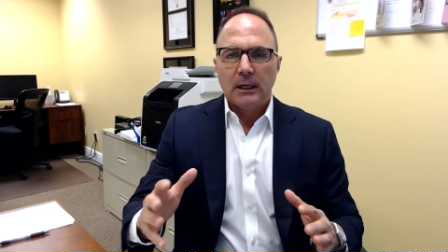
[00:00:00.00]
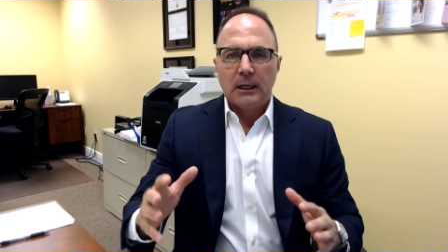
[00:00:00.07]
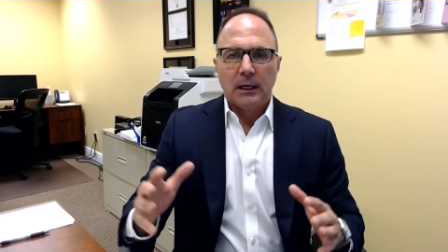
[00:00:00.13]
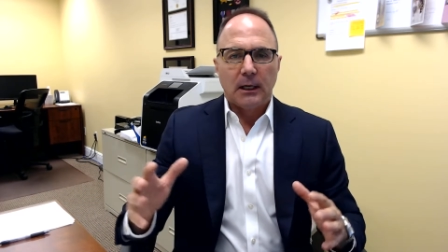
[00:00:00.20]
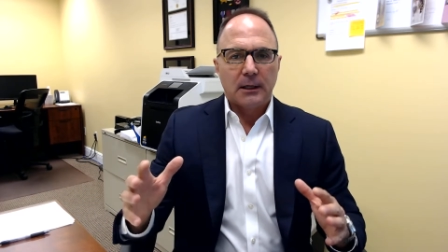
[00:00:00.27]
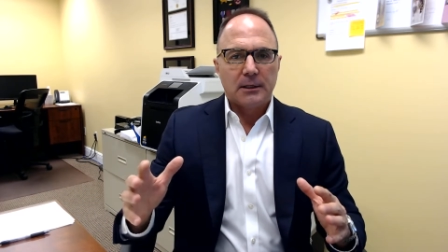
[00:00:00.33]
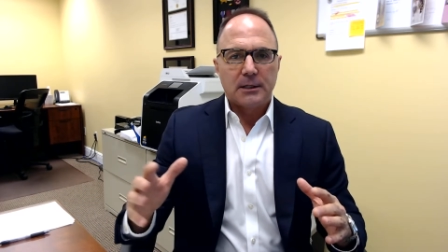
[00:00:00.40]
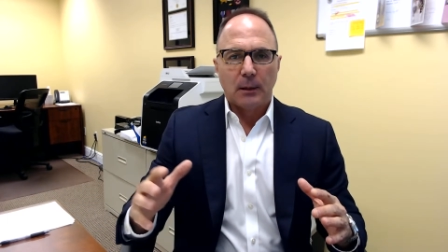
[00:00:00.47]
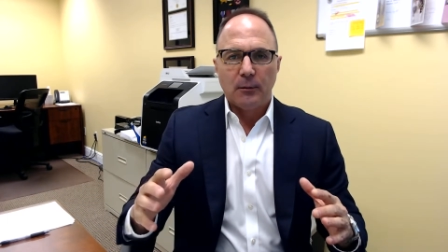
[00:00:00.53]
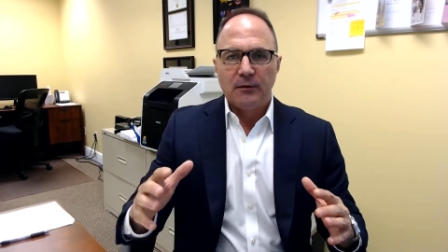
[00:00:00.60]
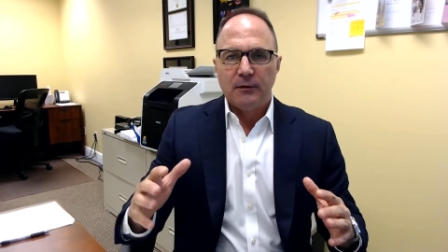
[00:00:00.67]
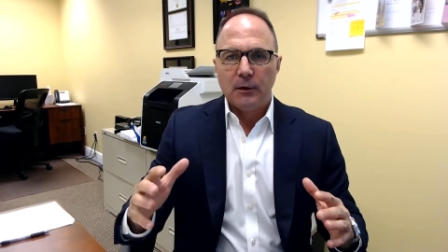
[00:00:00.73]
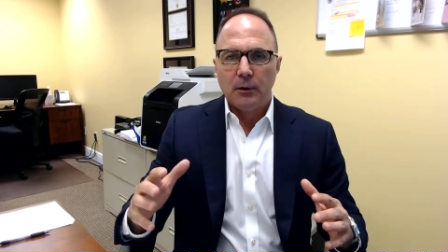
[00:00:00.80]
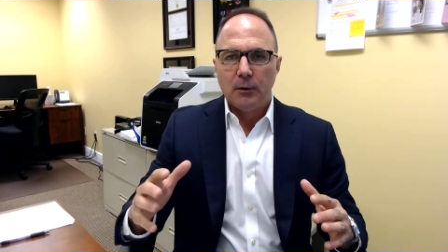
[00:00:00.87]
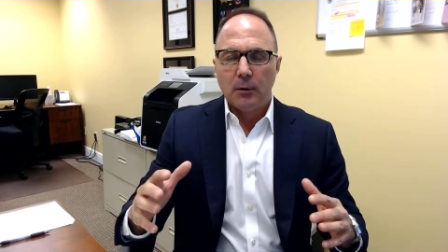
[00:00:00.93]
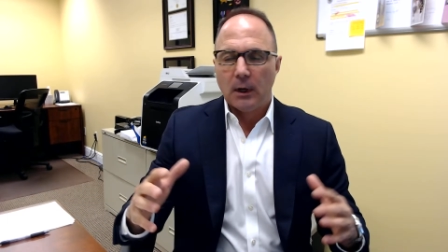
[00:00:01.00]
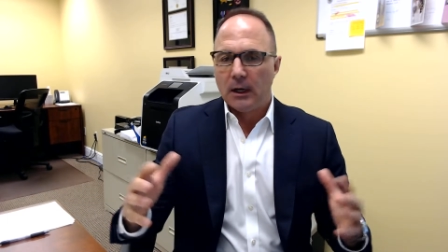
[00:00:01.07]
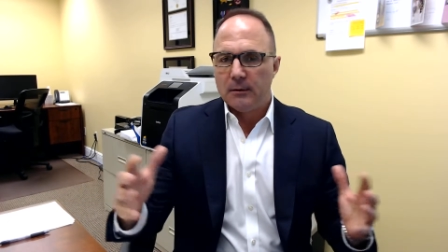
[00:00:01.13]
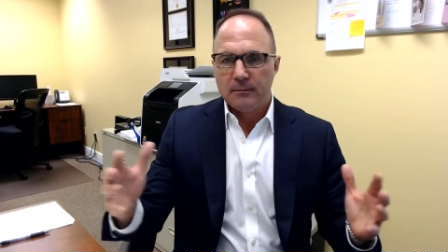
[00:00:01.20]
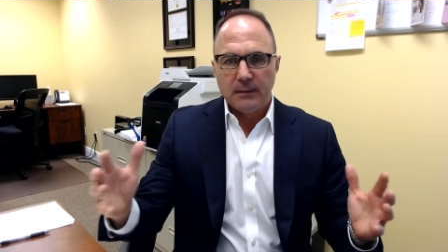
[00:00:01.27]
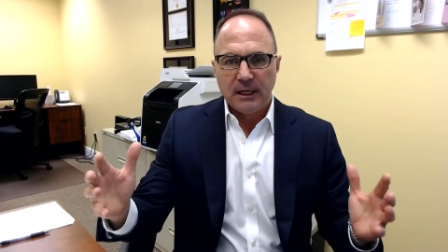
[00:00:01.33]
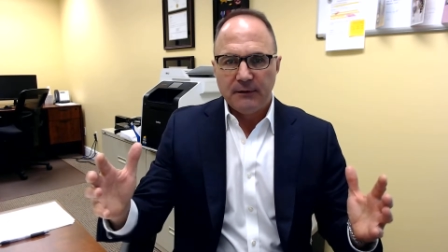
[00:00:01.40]
Uh, some of you, uh,
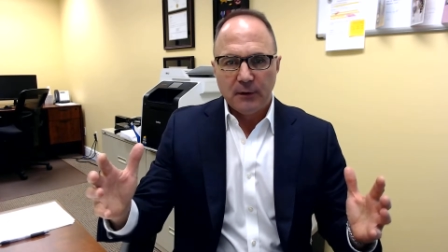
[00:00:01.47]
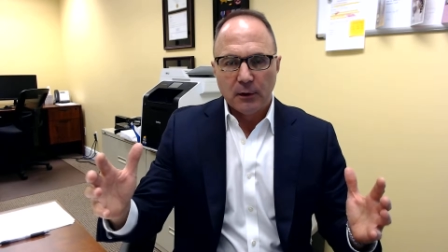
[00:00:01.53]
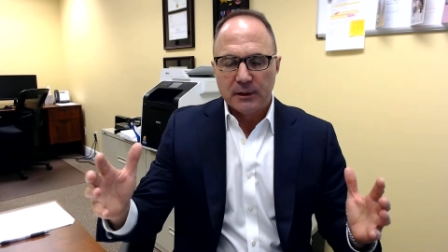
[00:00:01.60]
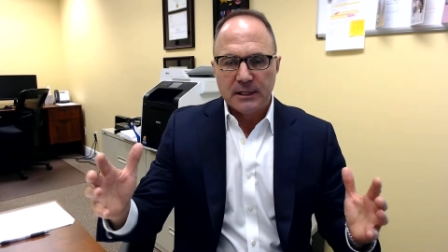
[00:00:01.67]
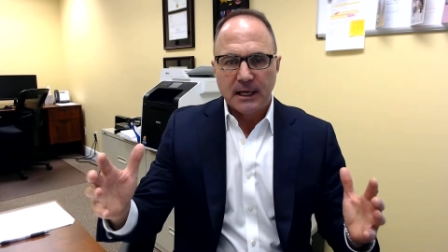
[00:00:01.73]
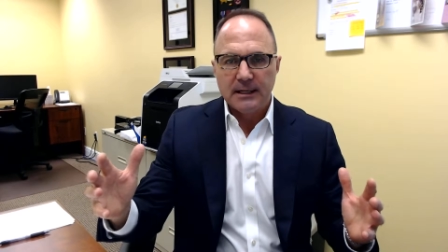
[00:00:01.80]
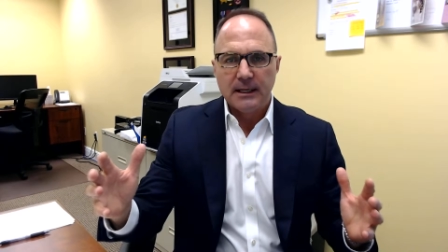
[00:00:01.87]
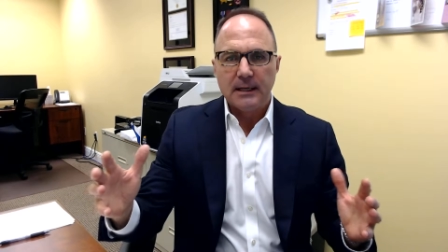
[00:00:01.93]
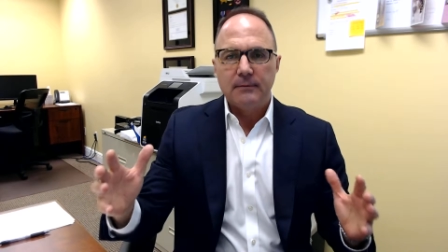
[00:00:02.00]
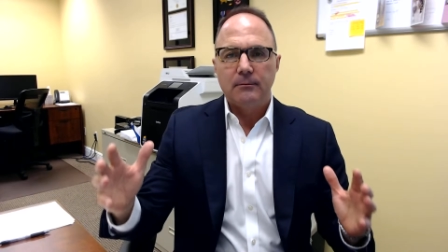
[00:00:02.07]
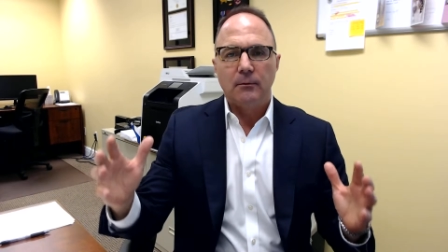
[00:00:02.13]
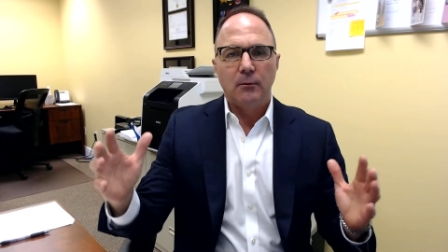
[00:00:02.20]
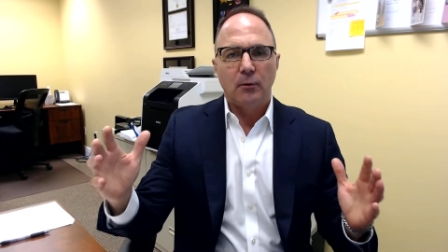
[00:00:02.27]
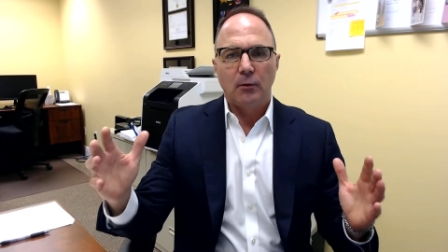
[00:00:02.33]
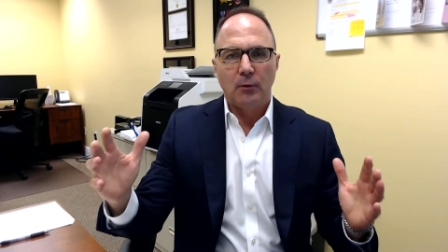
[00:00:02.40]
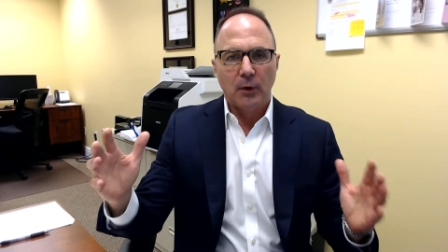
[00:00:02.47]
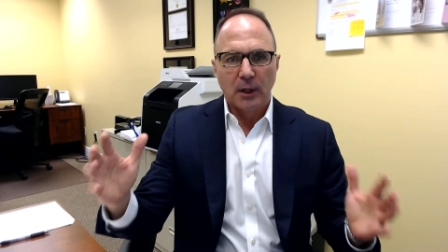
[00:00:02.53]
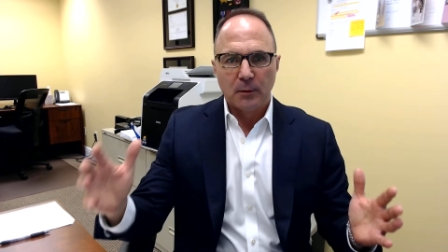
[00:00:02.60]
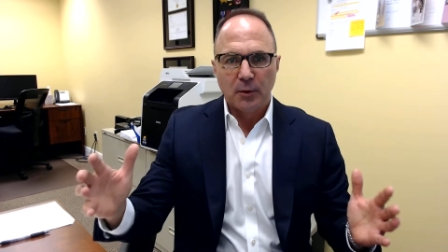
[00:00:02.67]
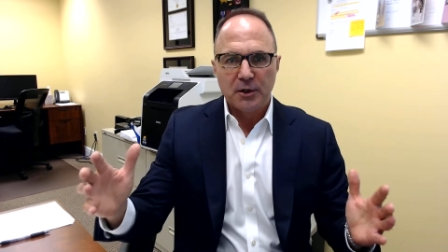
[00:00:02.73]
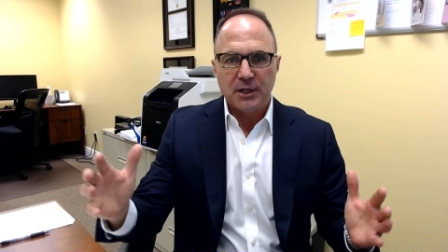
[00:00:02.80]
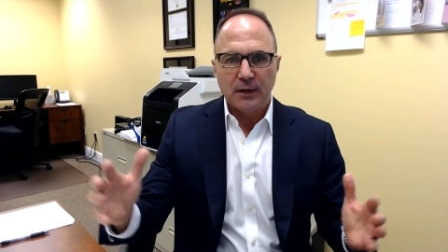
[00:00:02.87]
many of you attended. Really
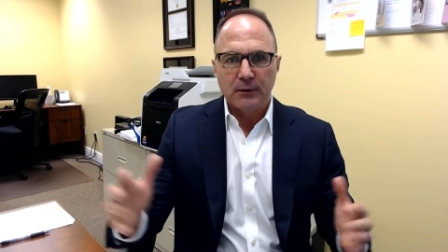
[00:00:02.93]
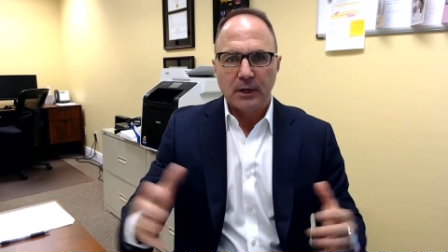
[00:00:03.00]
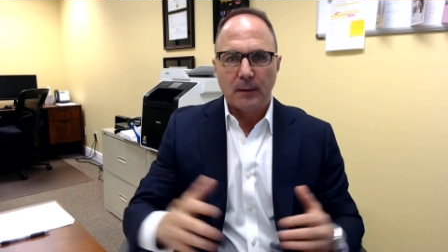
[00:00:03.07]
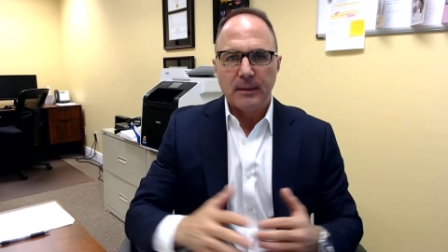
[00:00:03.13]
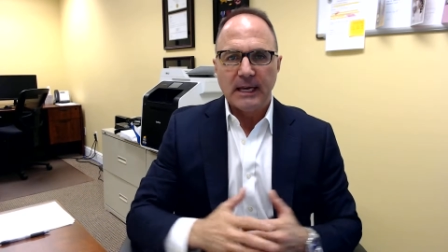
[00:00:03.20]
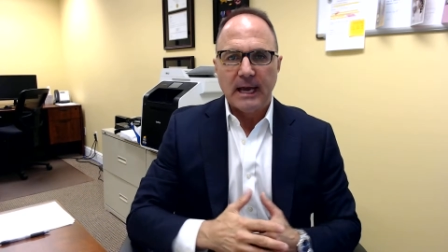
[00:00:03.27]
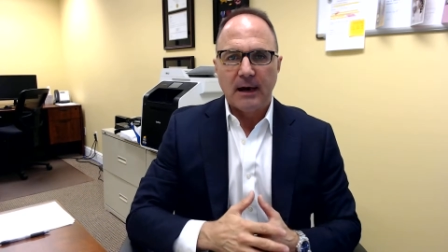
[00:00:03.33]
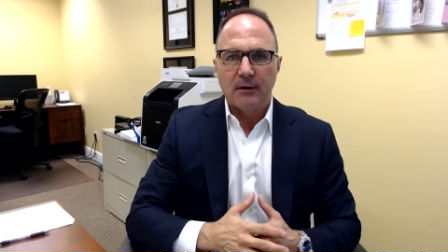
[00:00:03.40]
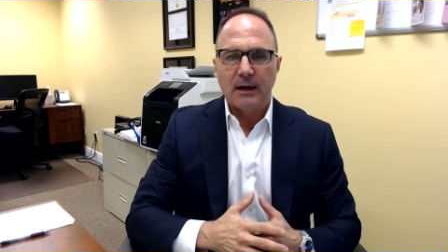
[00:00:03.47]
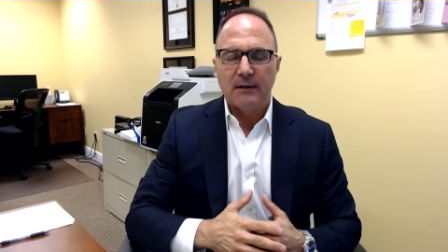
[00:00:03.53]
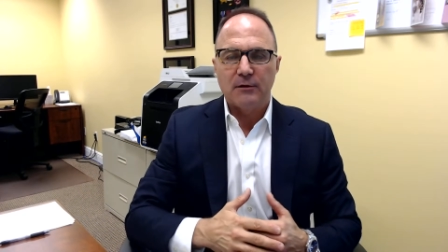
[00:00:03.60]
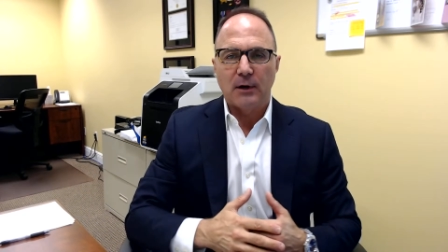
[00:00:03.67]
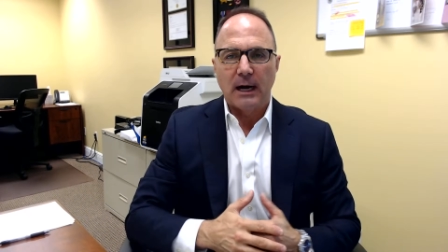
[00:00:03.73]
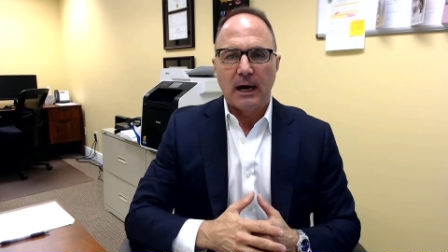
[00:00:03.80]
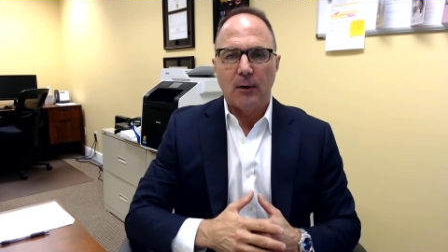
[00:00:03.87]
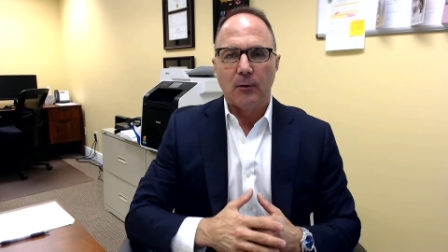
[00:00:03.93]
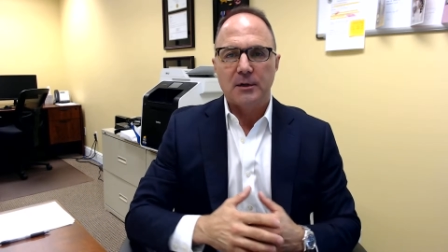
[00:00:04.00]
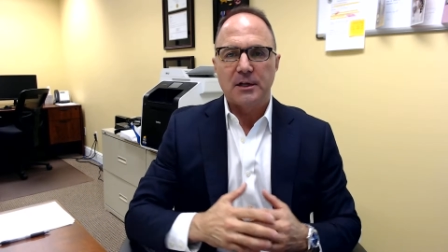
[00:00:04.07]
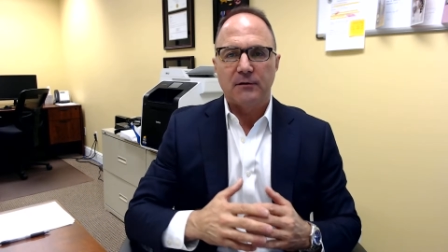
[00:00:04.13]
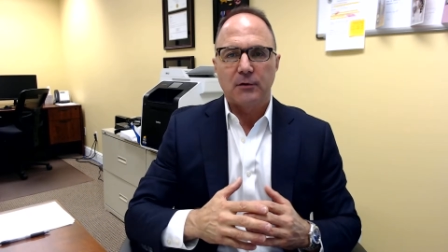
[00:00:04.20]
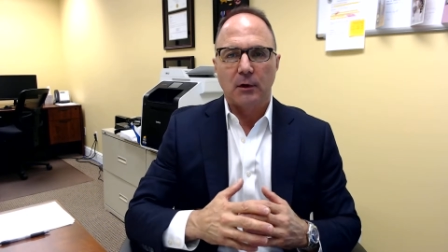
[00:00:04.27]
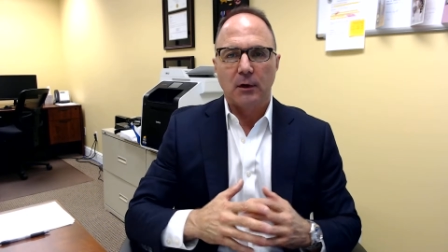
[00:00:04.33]
appreciate you coming out after hours,
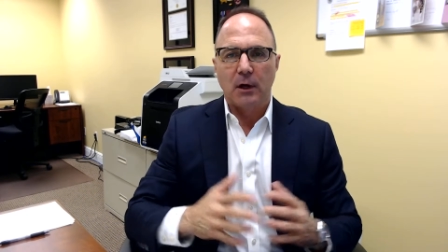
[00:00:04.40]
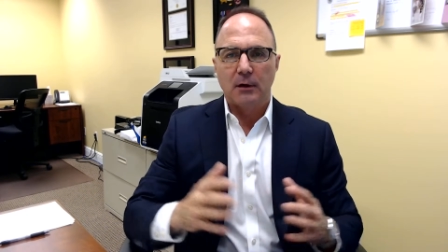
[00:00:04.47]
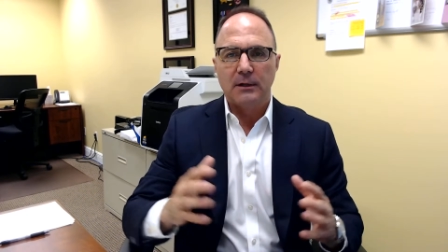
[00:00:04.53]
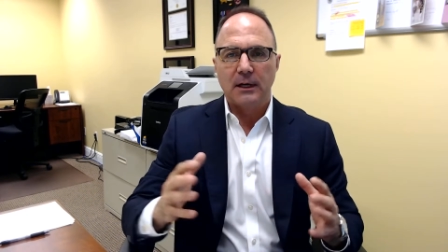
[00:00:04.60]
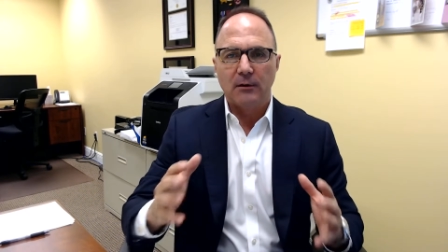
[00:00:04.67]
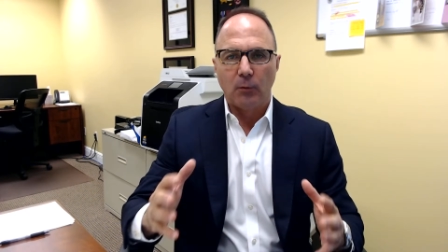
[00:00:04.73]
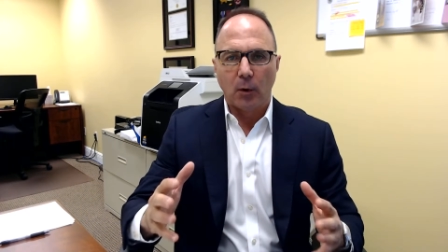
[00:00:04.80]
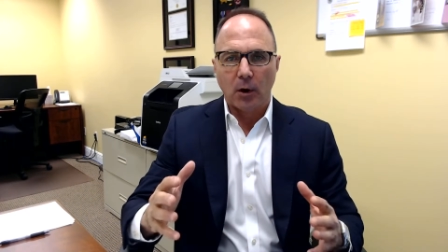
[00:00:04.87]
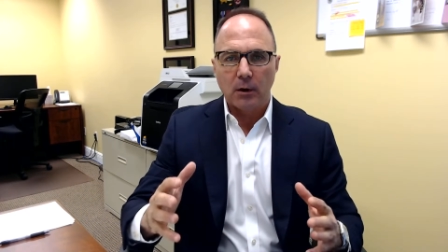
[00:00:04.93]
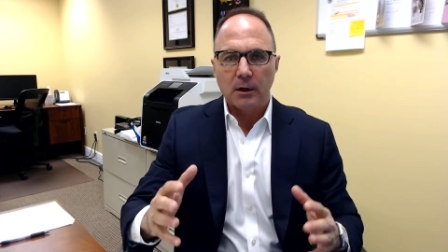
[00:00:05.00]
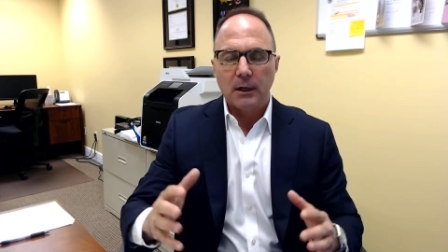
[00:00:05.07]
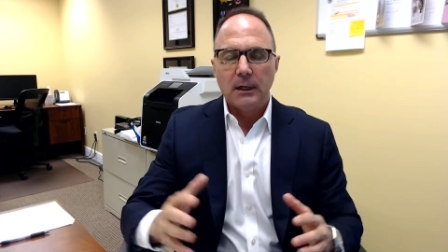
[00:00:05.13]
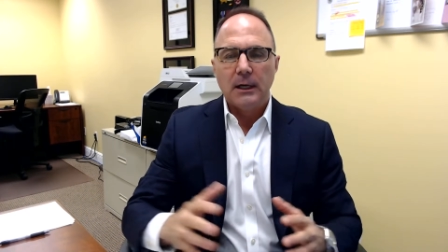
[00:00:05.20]
after a long day of work.